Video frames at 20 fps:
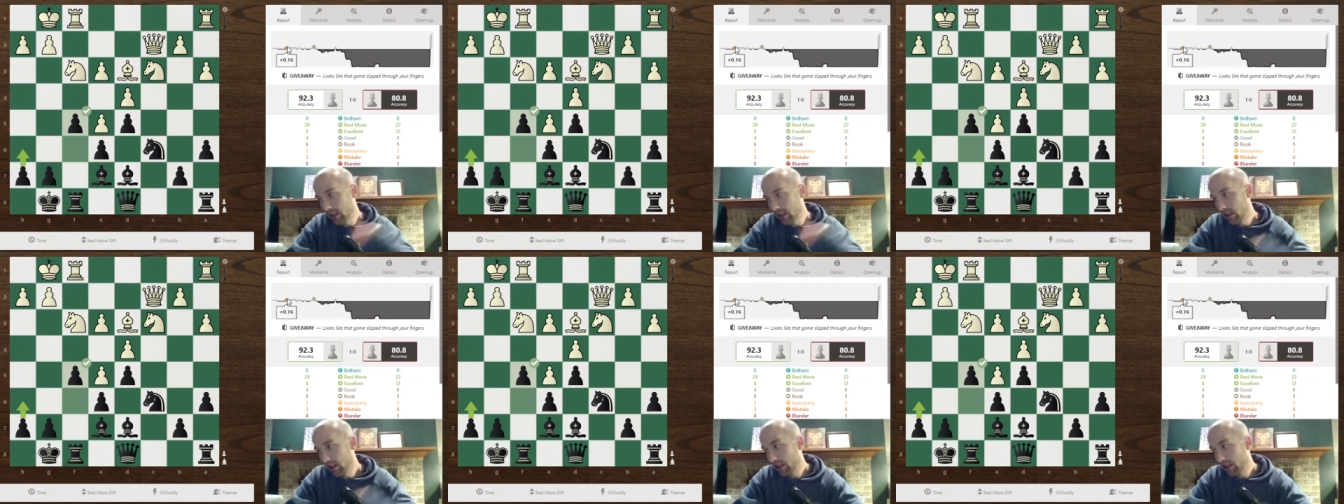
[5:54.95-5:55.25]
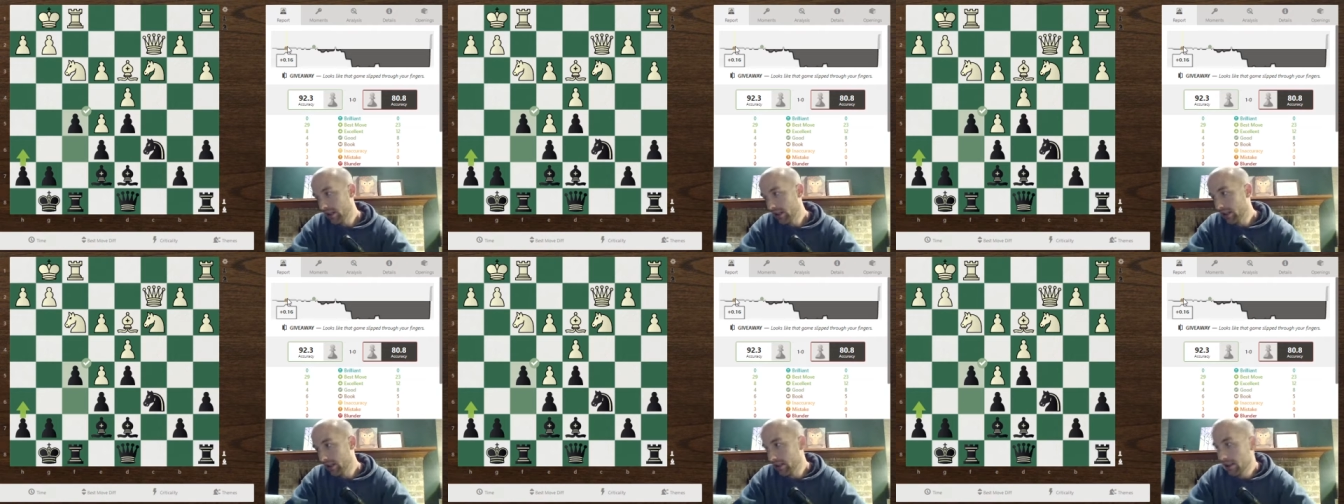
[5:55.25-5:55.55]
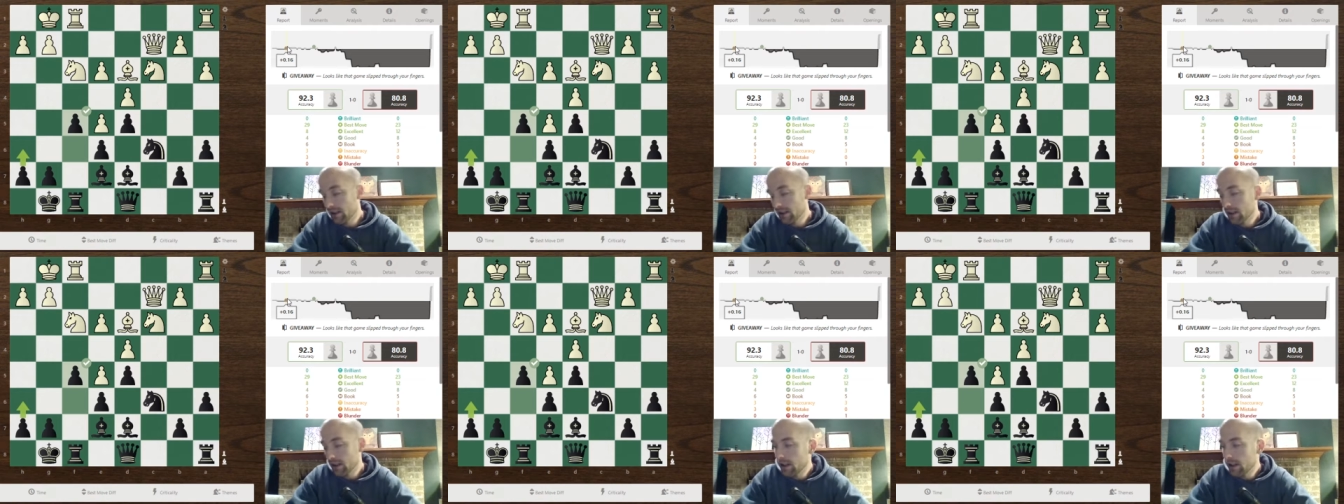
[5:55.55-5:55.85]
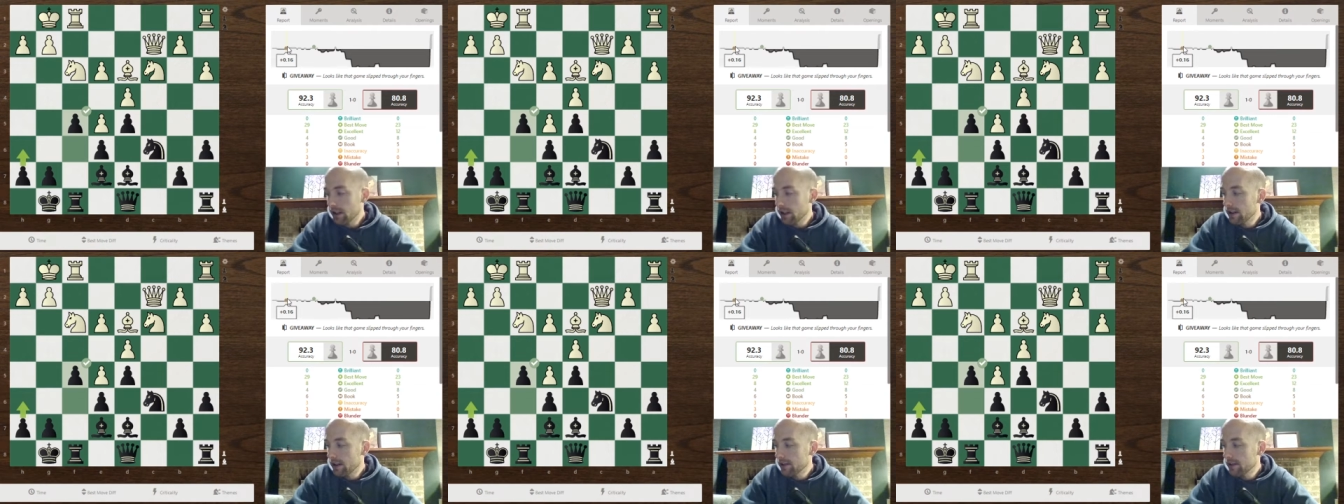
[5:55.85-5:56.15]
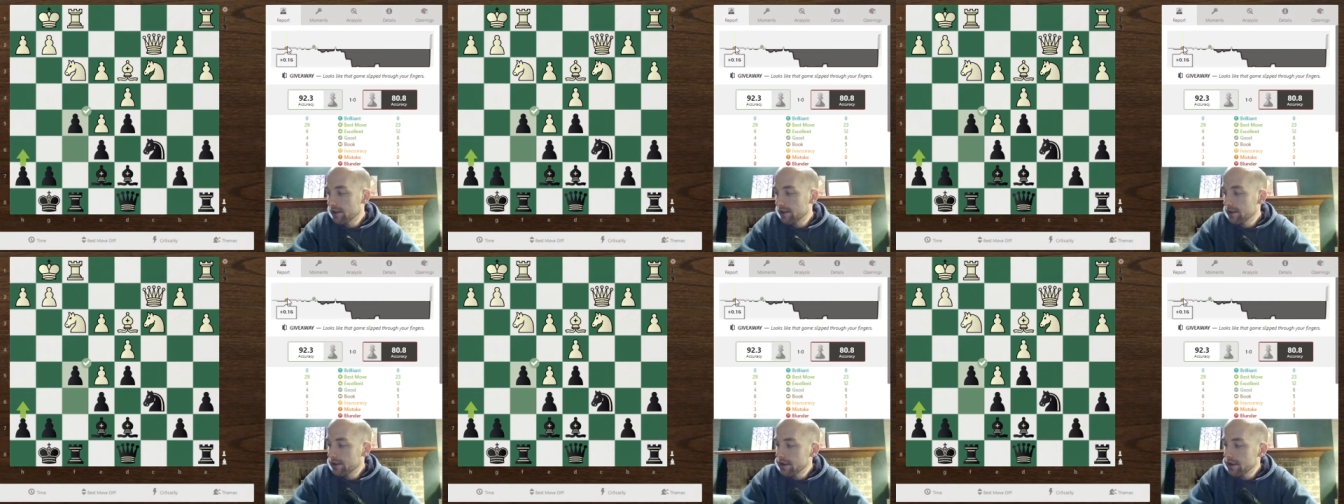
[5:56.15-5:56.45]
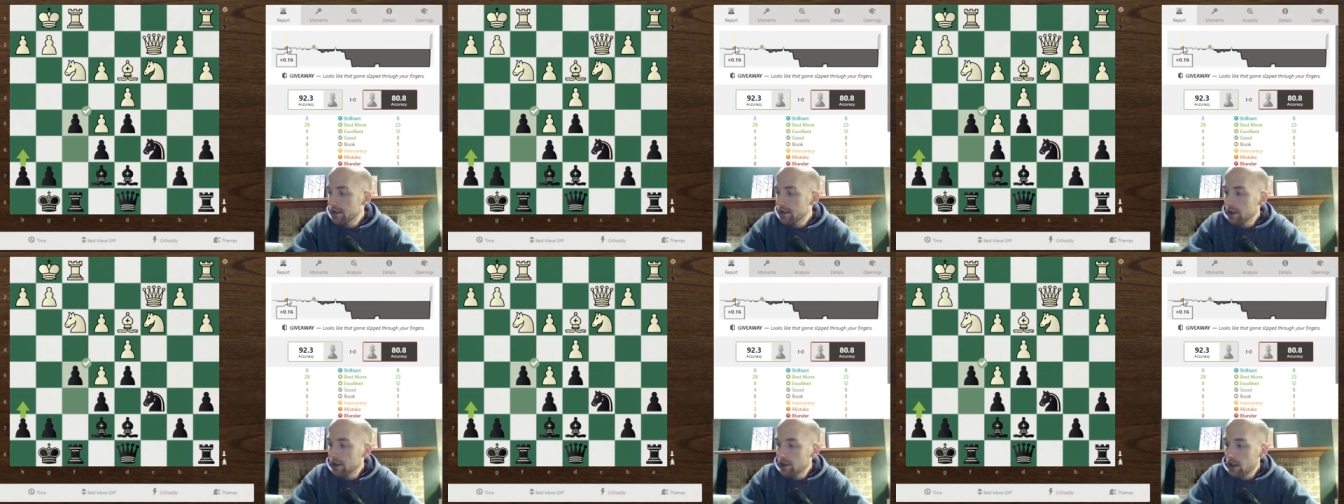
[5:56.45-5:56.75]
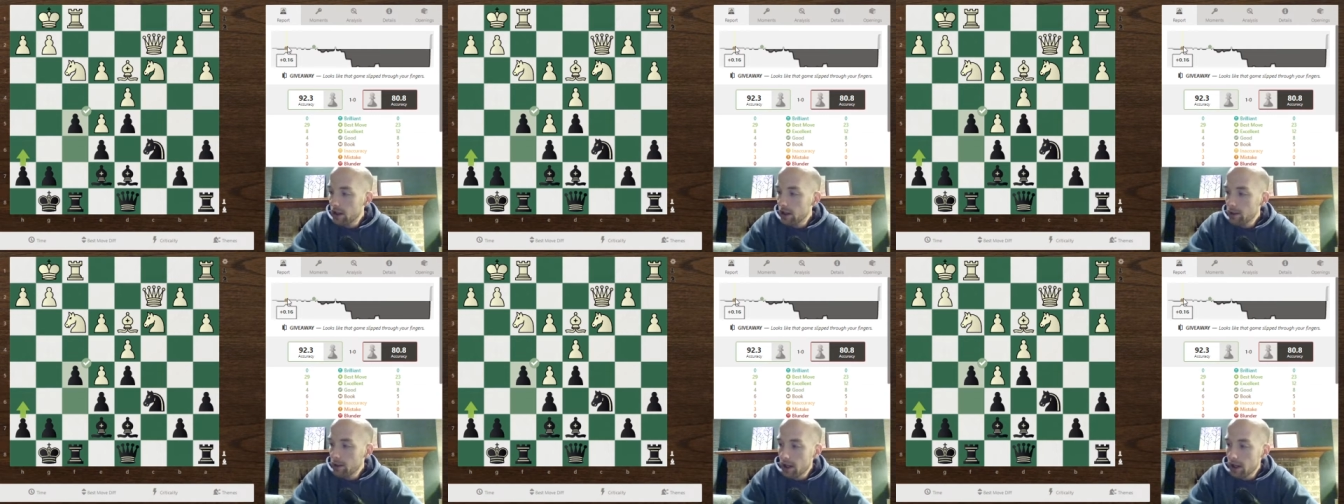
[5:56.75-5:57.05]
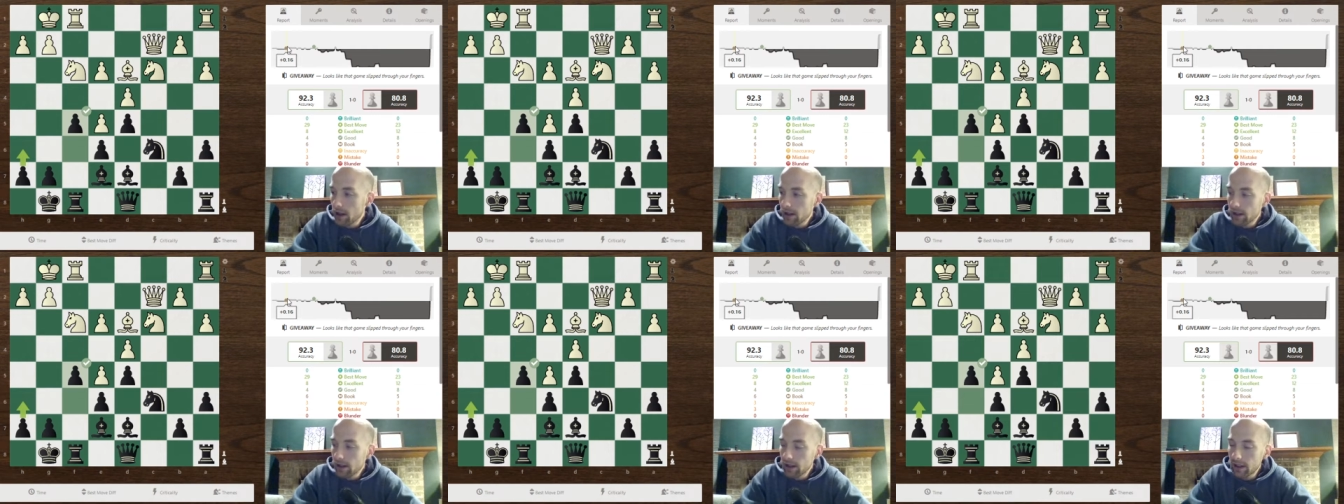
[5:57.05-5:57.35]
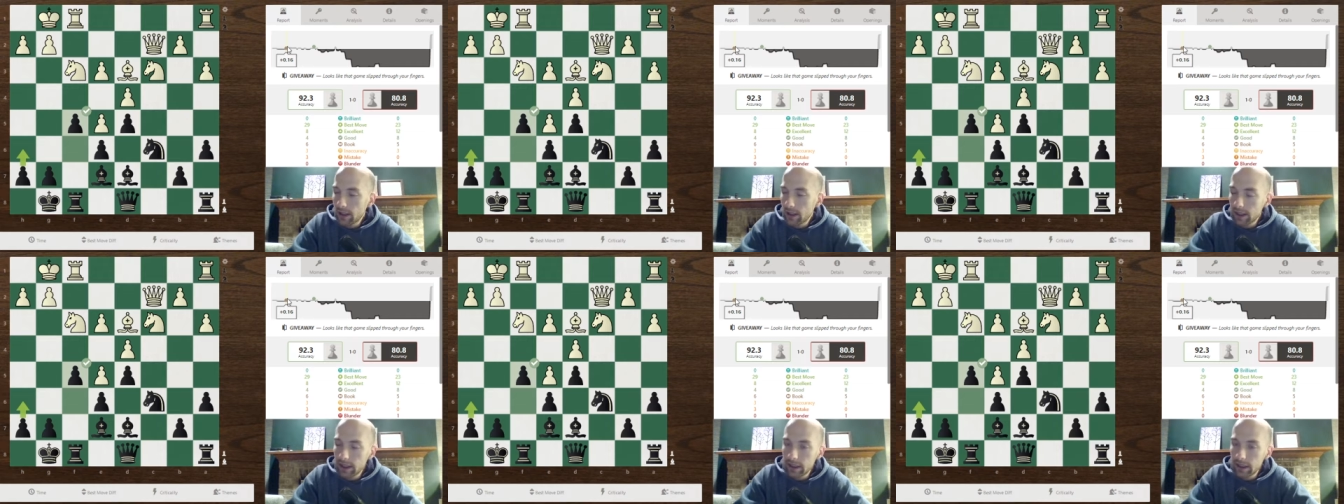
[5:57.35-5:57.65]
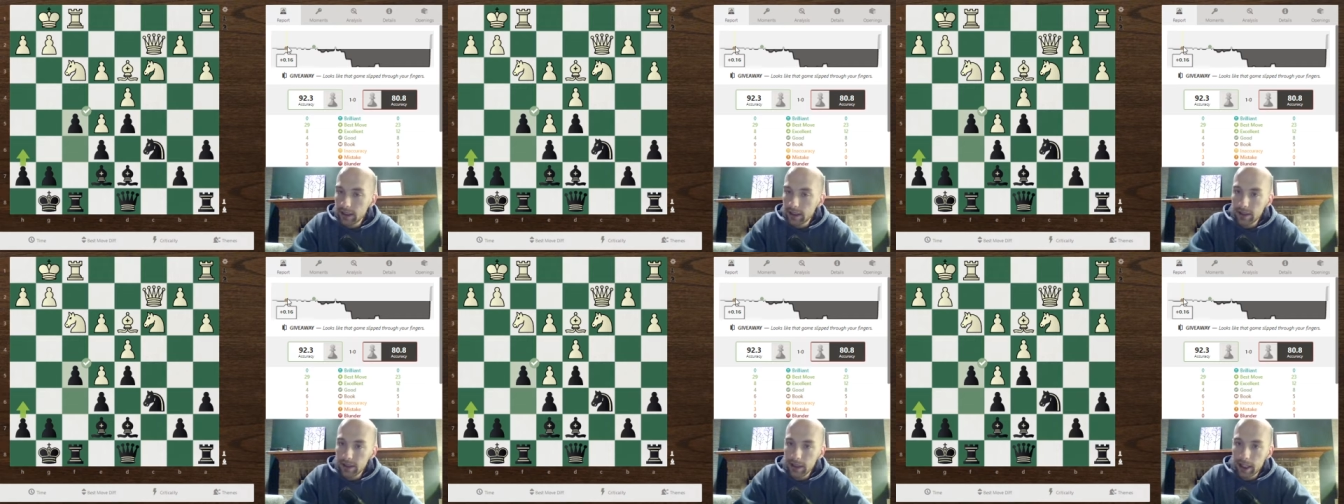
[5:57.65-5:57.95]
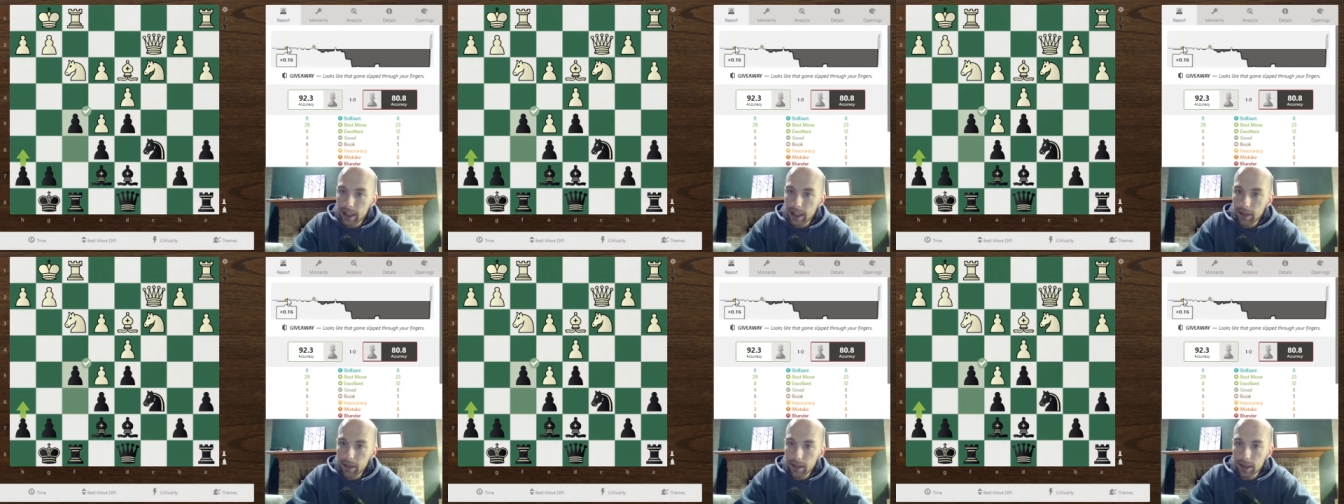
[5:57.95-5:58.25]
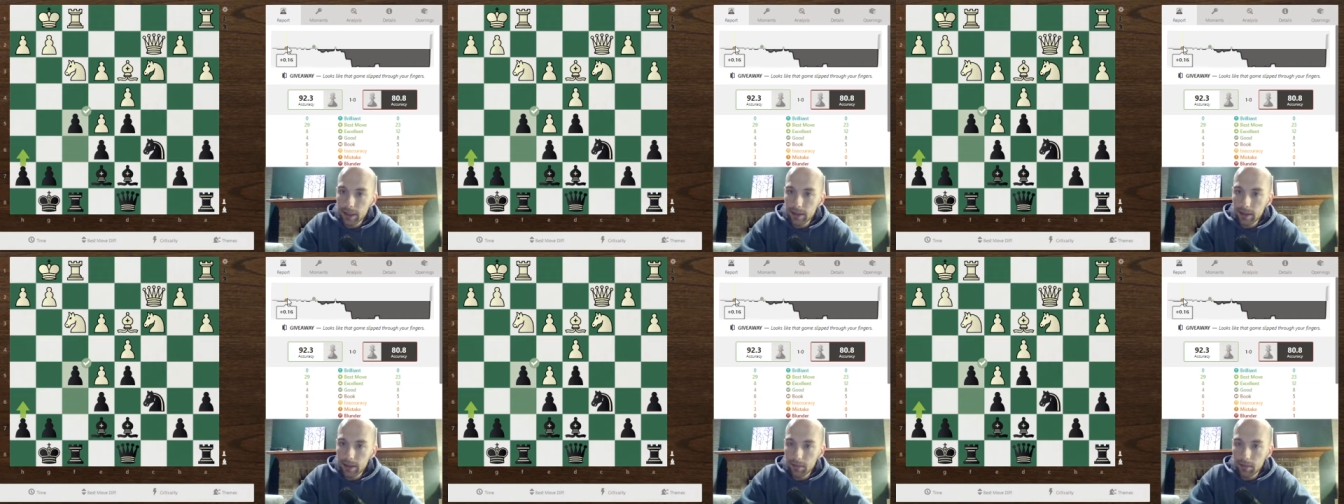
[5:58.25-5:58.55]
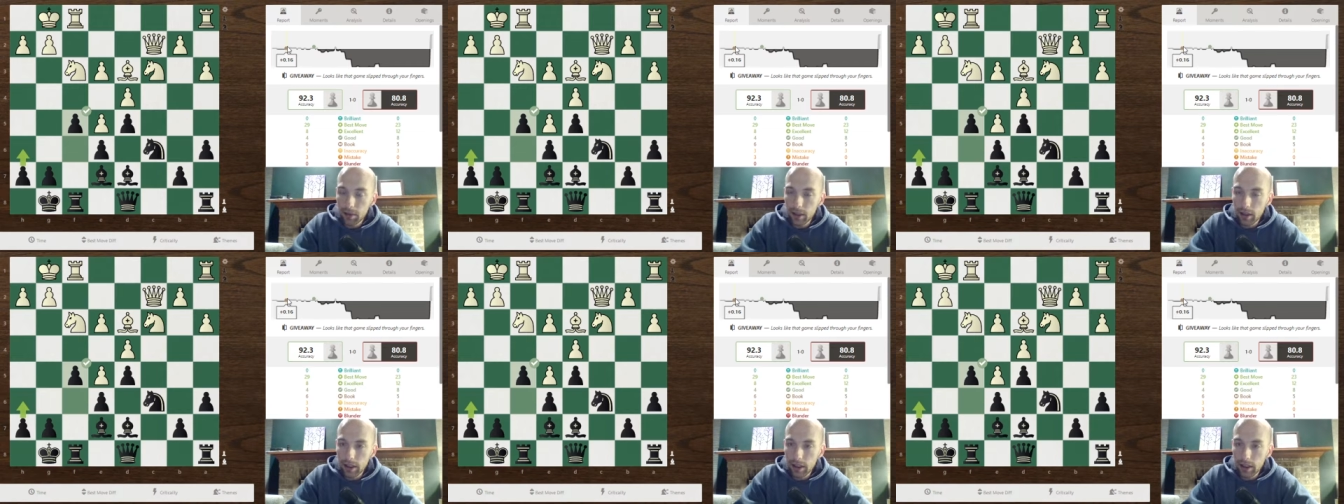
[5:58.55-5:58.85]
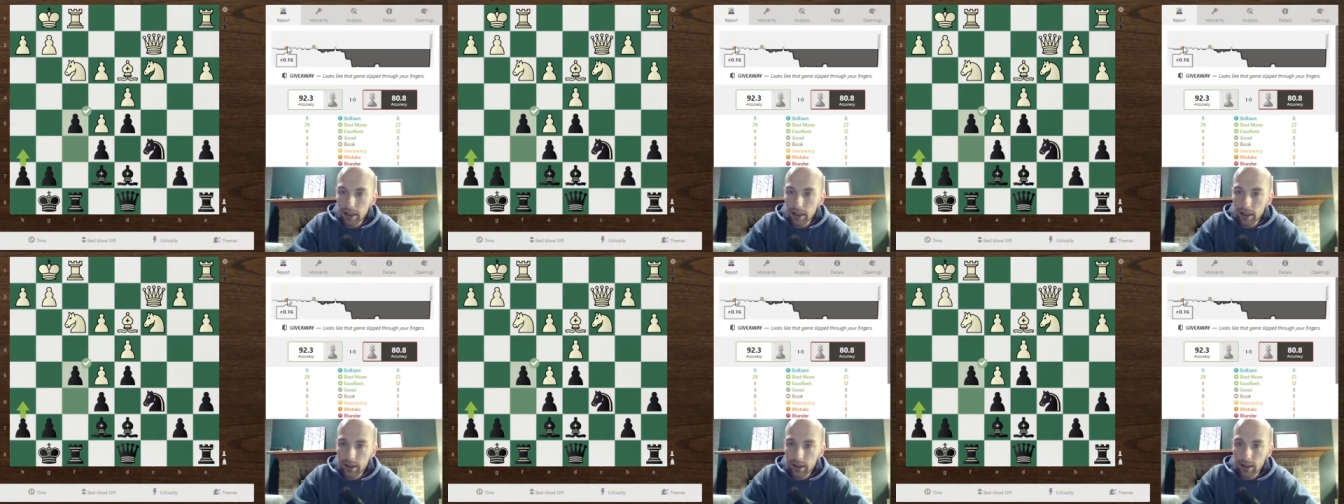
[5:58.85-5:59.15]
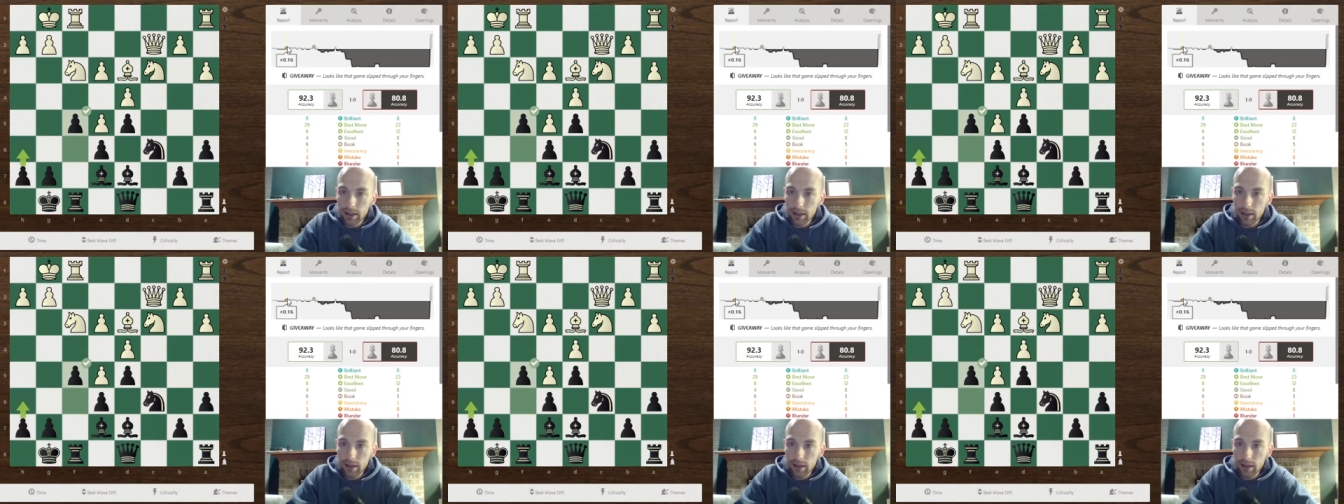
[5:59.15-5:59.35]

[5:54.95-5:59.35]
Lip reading: And, you know, in this game, I didn't play